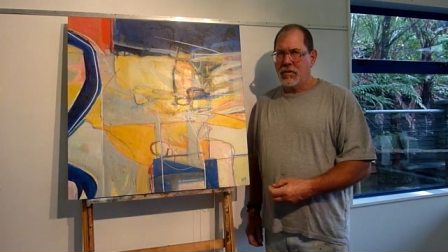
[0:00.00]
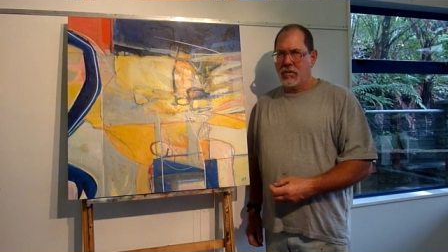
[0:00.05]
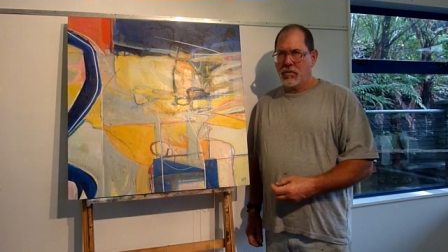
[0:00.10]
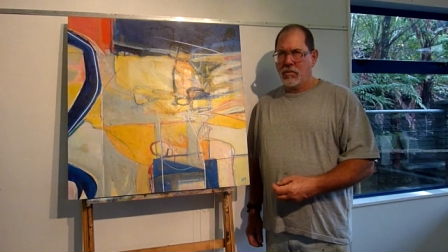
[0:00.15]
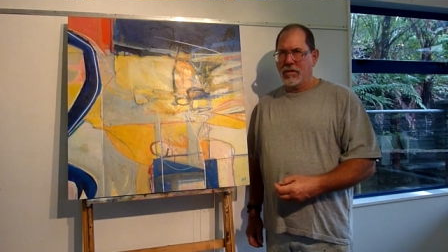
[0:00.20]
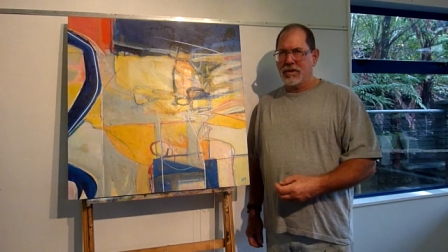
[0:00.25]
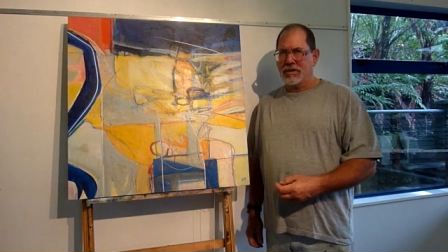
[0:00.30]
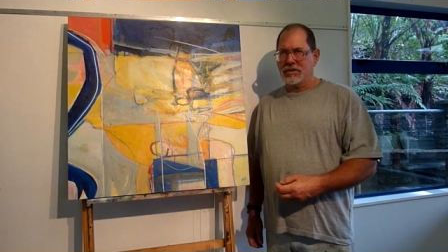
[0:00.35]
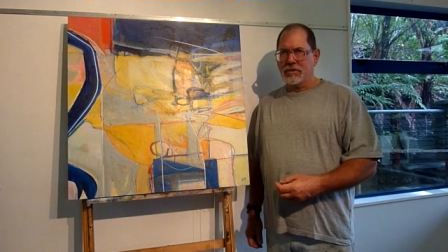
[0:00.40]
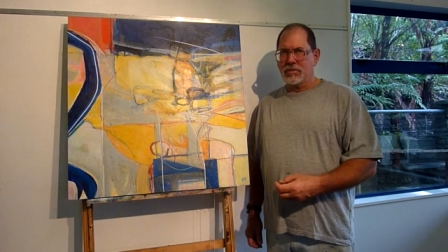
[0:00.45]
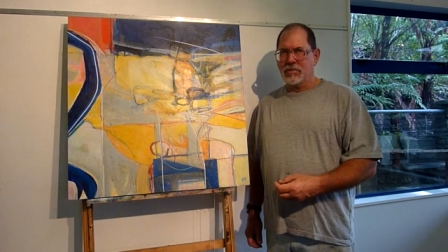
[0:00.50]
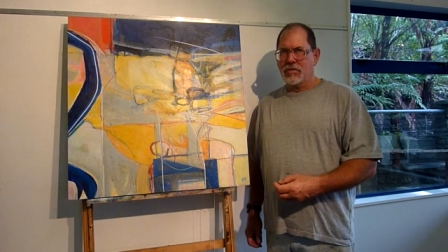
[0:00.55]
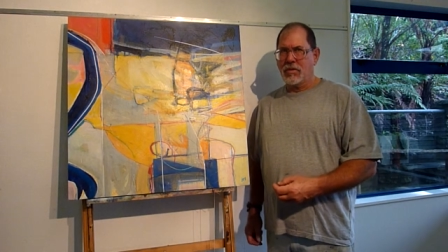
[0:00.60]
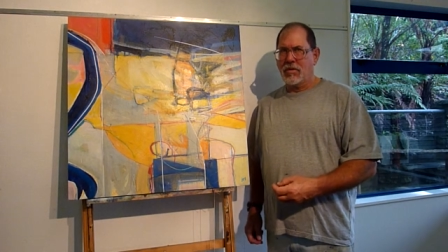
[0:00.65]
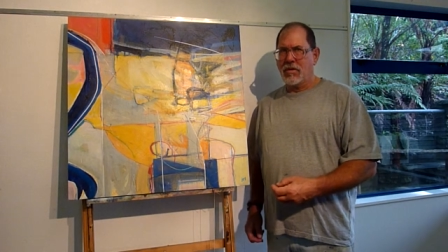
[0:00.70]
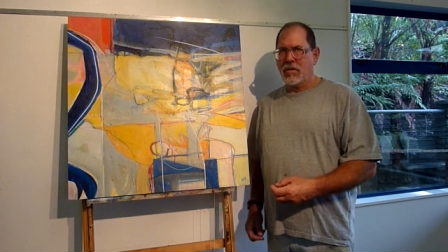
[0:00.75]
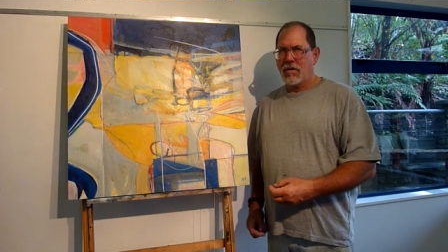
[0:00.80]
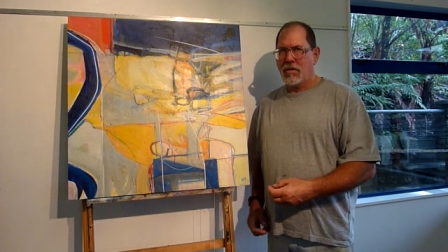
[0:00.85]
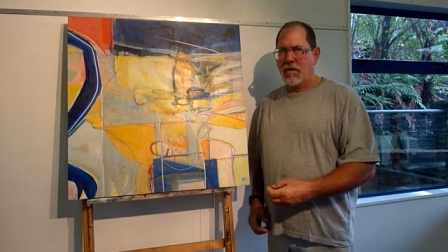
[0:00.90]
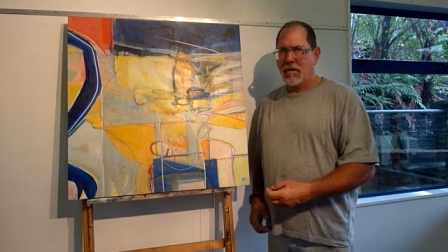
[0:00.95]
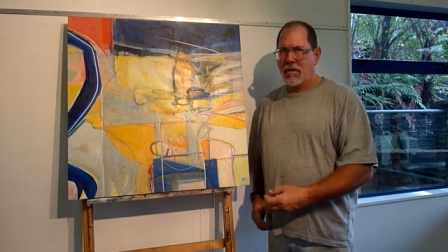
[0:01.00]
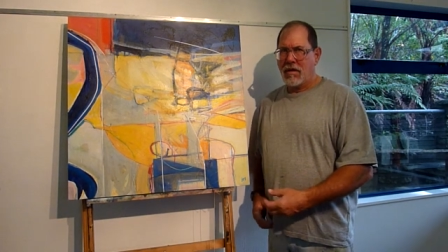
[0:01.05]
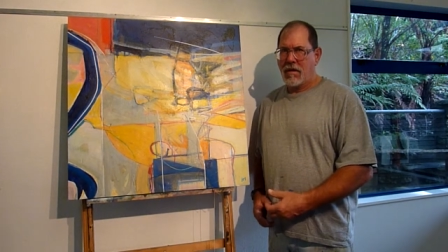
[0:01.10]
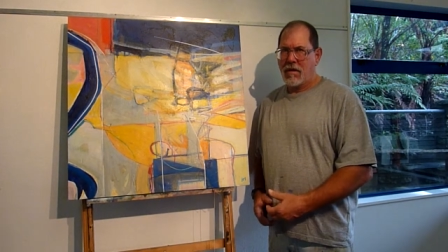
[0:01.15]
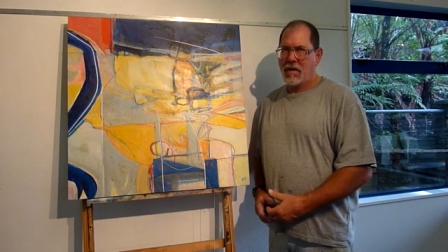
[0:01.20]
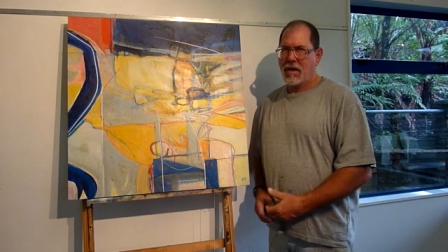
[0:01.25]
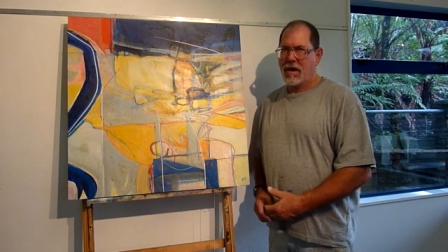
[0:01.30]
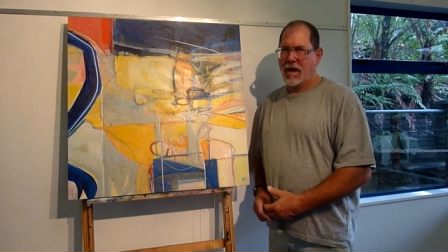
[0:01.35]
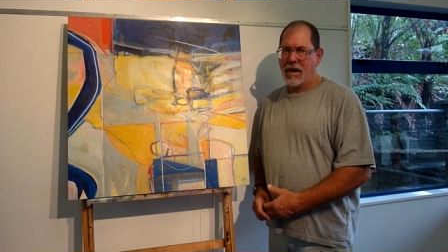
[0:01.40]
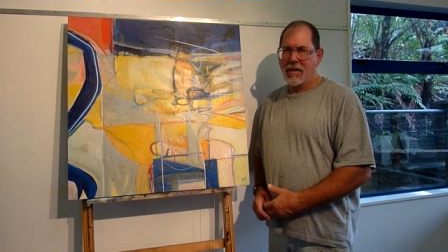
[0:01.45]
which were
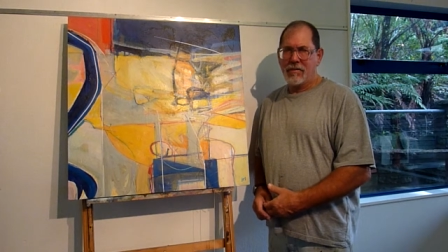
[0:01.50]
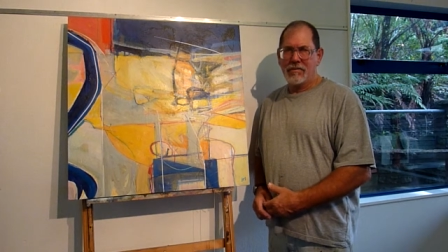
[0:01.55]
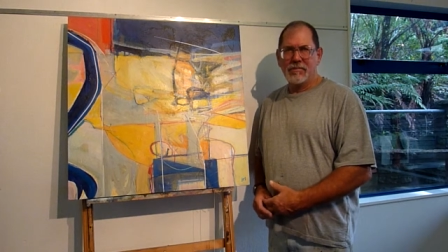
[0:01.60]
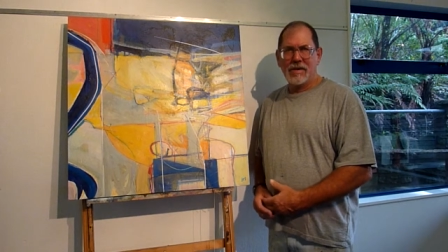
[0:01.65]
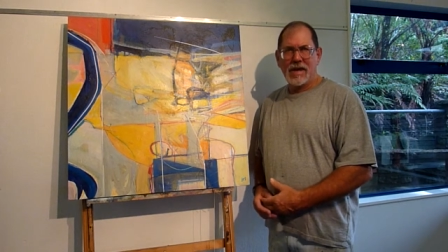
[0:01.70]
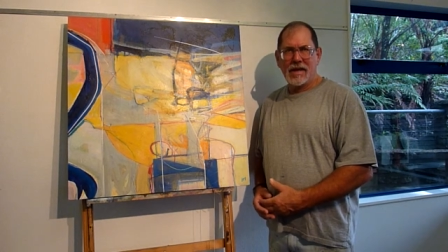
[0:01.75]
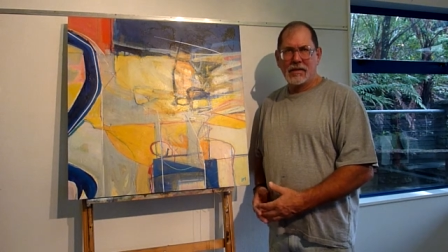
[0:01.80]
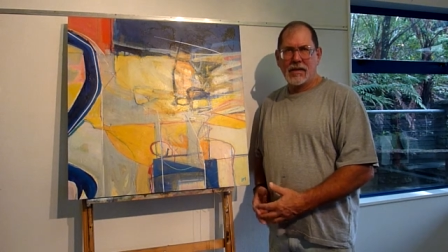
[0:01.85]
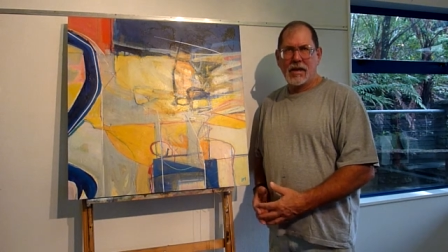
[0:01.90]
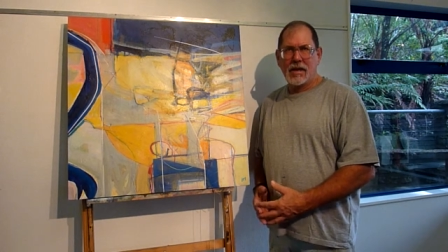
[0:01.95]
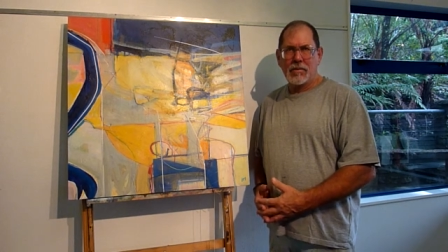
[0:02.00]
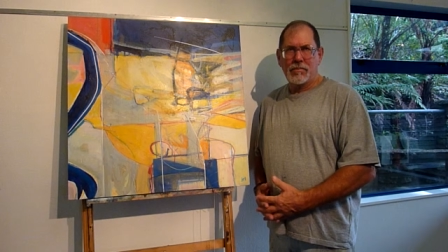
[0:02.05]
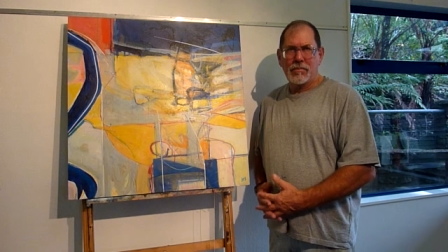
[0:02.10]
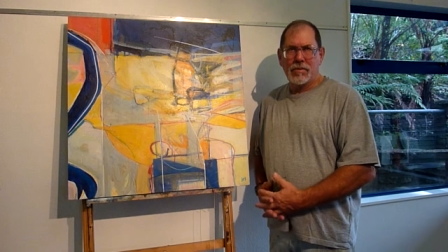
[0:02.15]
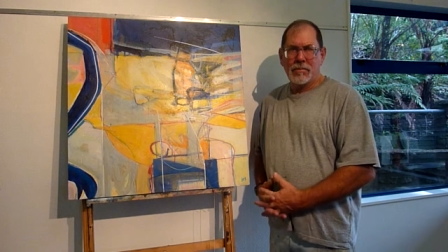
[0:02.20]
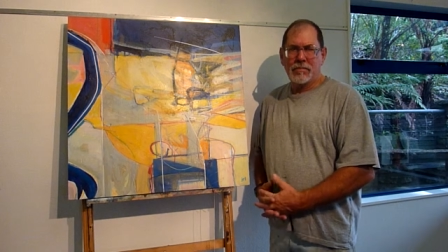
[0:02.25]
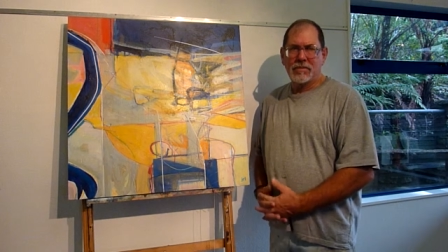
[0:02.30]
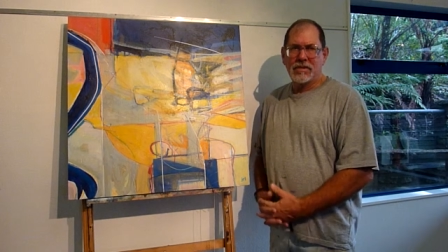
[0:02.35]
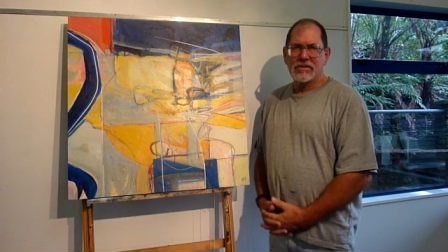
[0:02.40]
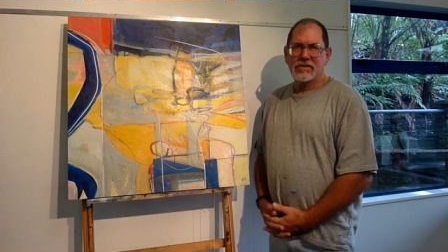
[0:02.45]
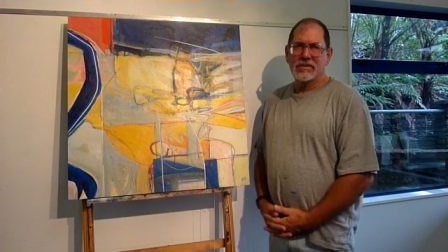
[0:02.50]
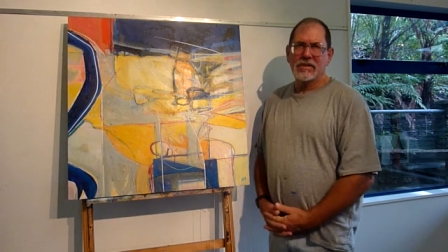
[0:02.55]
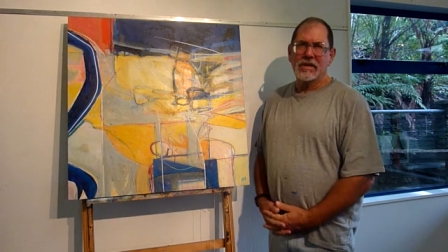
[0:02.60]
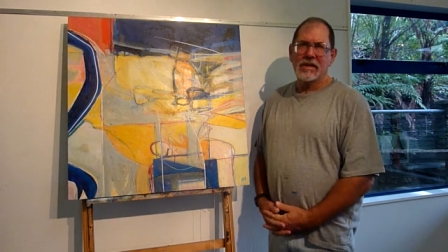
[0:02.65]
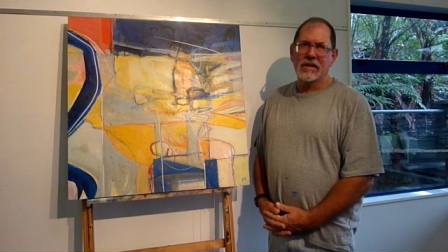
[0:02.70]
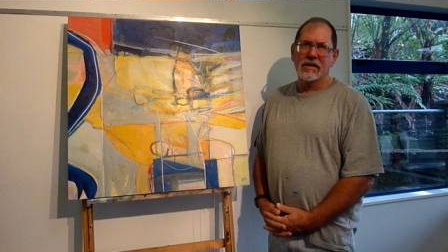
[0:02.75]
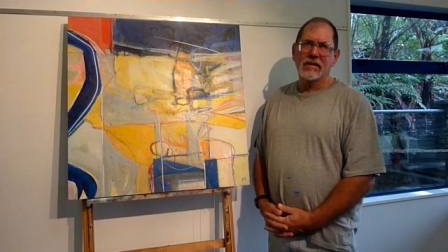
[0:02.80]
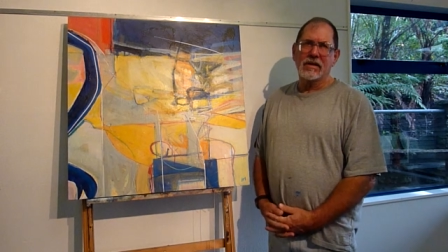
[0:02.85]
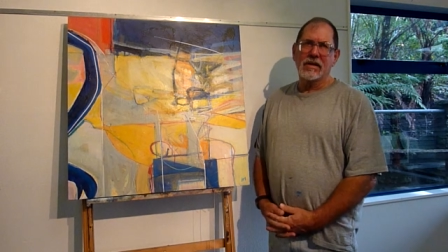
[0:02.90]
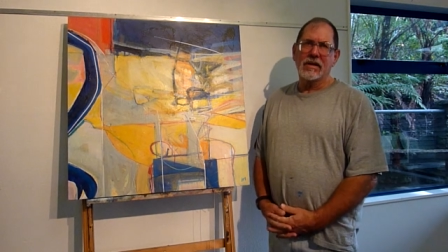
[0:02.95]
had a lot of
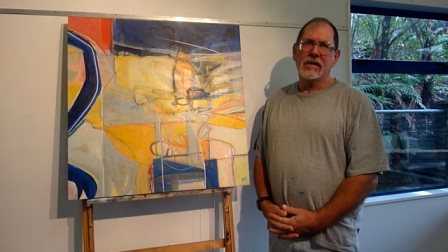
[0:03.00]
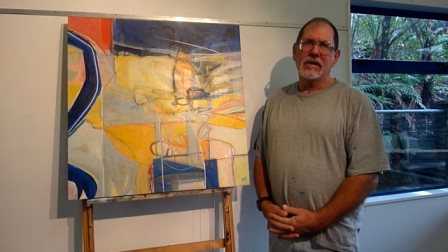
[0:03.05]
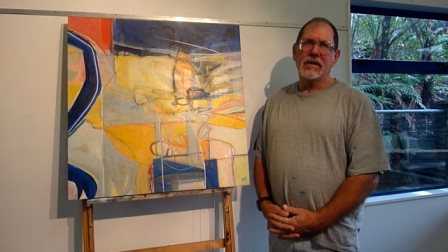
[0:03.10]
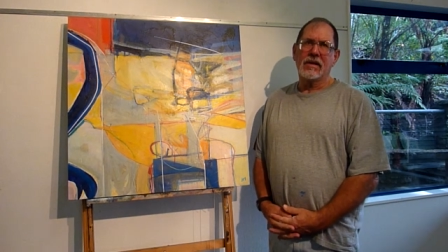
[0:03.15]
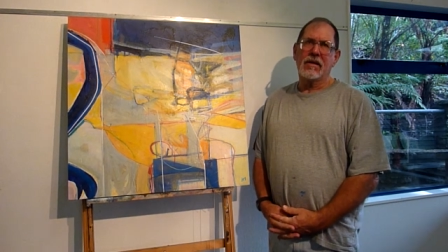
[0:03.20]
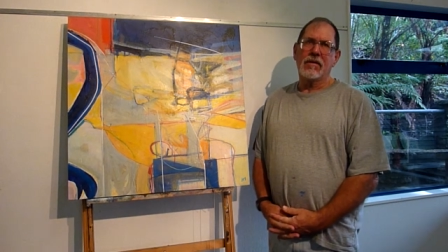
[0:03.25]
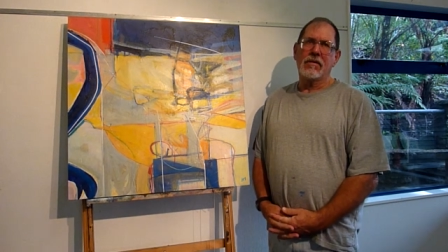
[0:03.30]
publicity in the